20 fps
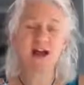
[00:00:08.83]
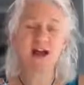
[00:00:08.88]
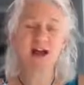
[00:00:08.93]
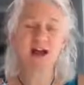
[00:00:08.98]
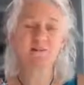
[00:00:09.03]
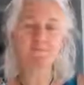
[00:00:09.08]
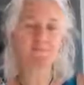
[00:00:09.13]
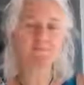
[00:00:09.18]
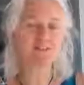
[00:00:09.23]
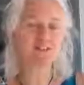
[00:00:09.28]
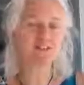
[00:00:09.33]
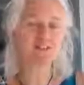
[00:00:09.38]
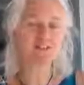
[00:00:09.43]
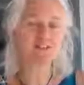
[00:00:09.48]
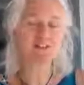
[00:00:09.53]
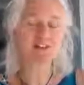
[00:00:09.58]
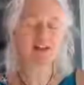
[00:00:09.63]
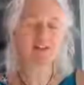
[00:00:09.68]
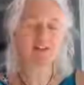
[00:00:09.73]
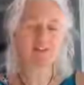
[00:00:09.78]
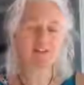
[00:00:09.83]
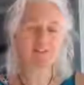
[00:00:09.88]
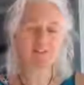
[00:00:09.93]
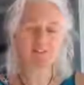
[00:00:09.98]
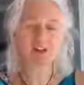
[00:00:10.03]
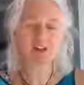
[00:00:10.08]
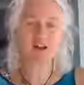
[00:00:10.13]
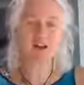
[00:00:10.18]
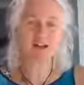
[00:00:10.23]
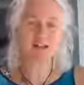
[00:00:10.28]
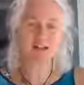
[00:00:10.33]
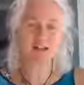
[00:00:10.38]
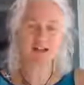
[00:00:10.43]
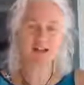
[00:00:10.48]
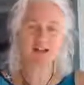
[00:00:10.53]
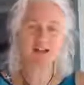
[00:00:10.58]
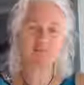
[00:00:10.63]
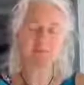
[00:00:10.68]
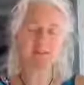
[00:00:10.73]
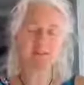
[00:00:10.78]
If you just look under the video
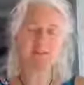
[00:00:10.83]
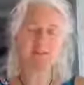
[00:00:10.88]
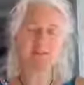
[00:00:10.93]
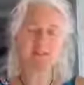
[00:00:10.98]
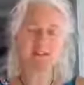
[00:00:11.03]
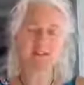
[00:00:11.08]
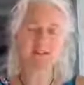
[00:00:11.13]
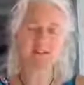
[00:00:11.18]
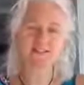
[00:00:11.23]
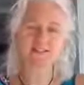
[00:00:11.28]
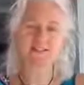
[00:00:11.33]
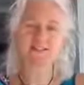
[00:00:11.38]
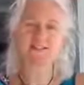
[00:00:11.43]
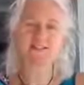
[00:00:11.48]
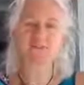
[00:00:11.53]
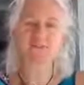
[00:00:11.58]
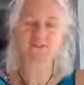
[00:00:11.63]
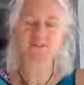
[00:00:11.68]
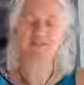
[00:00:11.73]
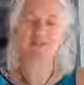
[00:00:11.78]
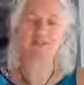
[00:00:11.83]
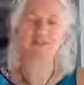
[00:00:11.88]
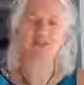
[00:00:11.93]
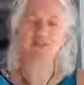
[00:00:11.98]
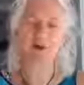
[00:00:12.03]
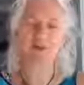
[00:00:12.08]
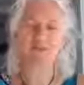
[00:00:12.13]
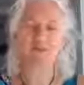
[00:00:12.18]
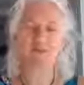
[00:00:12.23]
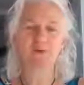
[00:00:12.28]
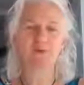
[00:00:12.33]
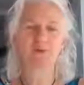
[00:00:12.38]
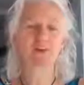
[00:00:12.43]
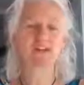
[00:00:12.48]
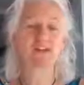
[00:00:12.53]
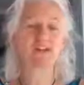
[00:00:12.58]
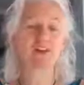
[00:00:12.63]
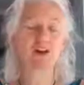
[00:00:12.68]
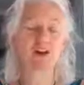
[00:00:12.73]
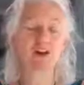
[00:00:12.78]
tab, and you'll get to see every single one that we've
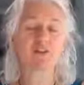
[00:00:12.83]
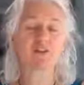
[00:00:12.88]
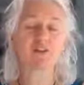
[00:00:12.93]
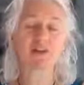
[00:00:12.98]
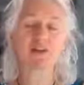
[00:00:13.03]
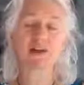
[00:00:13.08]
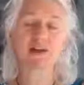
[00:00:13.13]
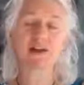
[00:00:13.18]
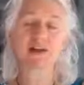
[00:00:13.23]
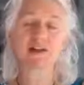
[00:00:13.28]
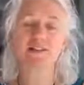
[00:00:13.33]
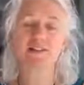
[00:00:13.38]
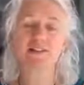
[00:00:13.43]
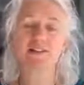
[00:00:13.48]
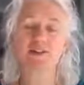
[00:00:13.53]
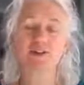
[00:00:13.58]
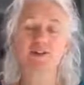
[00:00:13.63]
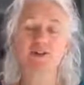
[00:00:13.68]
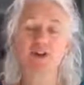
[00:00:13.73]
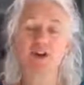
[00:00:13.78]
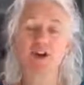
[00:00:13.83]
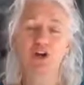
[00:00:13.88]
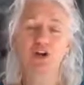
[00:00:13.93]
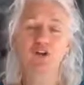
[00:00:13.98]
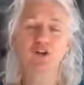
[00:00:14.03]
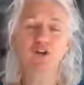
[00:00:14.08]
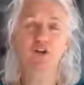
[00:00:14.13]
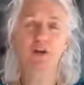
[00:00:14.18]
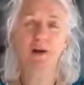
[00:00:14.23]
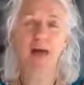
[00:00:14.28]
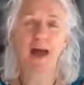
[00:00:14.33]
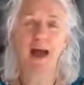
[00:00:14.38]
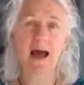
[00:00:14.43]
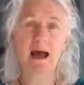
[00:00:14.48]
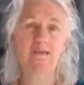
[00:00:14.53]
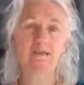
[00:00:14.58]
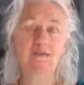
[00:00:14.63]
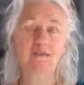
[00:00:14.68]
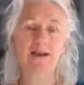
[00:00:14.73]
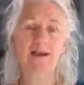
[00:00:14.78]
done over the last
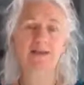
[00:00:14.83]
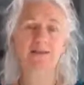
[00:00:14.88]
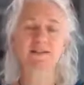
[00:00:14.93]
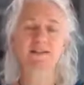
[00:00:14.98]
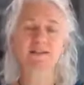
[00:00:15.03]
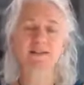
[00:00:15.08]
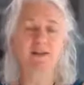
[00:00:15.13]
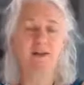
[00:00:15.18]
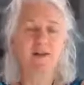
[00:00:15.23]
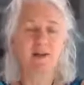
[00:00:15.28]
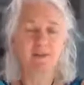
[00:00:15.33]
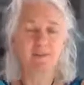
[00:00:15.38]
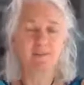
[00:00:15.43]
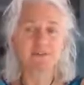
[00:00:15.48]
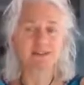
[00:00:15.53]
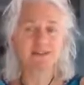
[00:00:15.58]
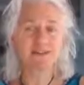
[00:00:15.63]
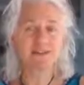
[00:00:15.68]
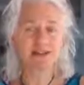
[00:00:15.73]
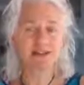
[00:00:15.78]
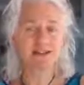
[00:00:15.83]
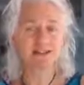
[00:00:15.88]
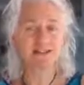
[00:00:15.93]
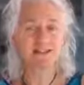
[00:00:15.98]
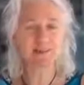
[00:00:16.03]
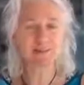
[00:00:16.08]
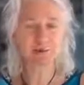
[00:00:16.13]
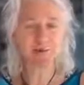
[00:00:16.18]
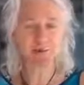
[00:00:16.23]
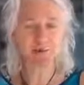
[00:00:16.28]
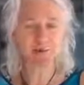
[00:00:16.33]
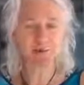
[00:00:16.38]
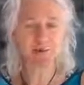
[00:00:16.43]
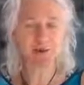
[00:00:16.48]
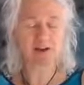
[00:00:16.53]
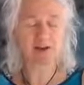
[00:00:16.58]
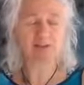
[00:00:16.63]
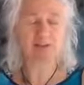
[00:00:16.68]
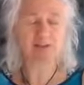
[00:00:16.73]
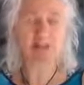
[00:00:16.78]
2.5 weeks. But today's one, we're
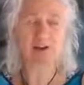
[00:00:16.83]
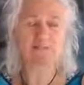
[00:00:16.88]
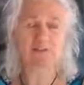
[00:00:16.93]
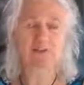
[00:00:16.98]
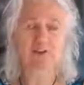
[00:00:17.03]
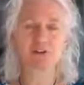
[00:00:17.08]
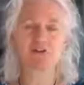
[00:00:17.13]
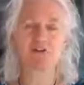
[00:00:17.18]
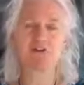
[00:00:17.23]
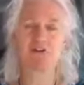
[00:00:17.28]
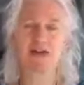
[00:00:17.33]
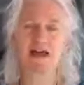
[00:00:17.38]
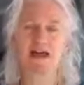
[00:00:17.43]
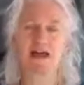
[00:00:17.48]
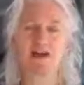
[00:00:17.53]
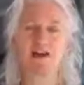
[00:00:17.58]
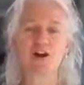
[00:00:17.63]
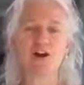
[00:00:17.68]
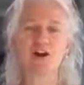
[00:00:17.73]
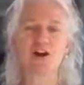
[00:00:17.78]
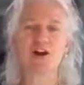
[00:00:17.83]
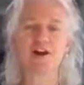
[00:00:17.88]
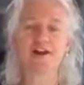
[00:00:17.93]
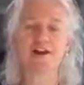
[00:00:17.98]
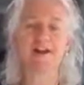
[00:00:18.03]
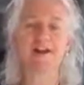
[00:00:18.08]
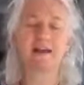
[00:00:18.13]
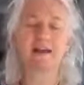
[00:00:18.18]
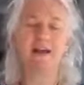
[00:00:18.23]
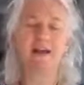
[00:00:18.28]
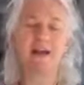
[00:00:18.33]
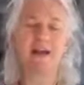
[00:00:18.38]
actually having a look at iron.